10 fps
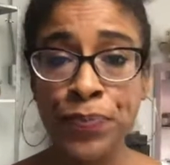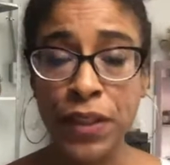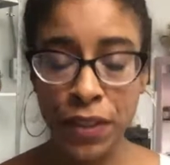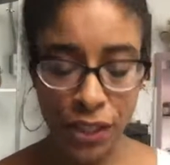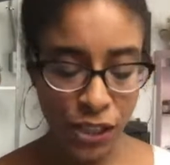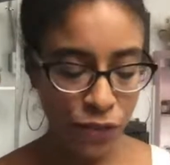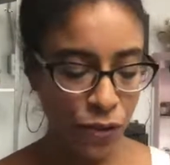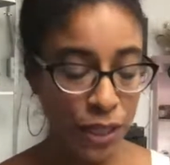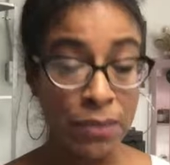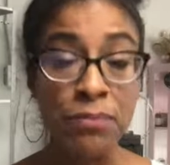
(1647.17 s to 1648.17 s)
This is for
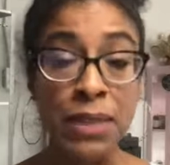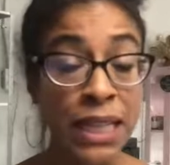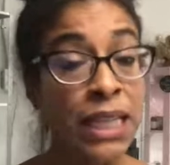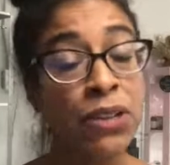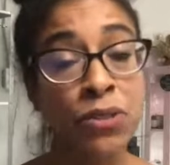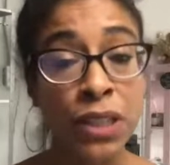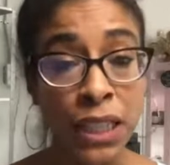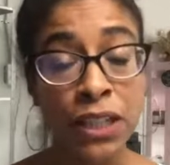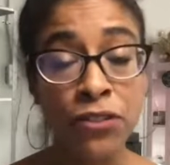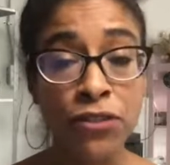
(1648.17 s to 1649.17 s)
immediate
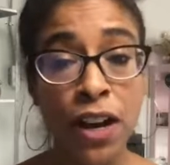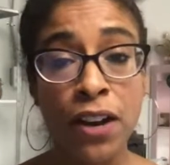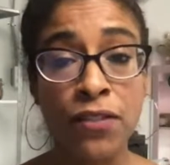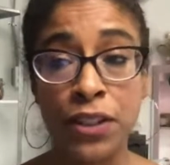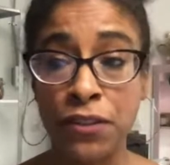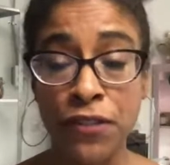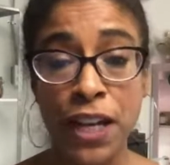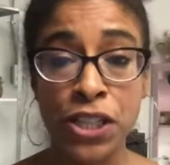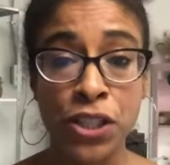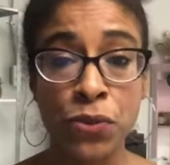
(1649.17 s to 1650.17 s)
relief of an
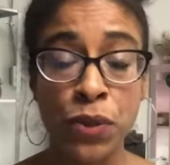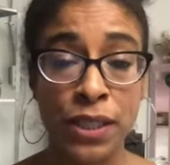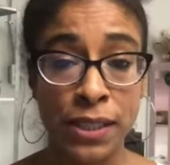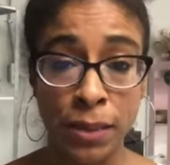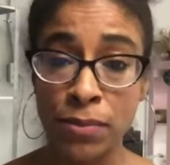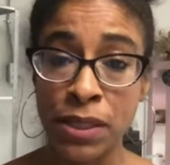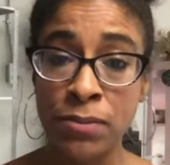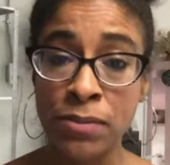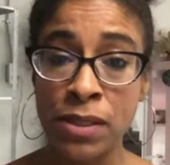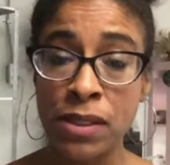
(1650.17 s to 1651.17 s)
infection with
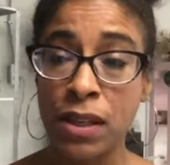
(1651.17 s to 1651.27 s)
symptoms,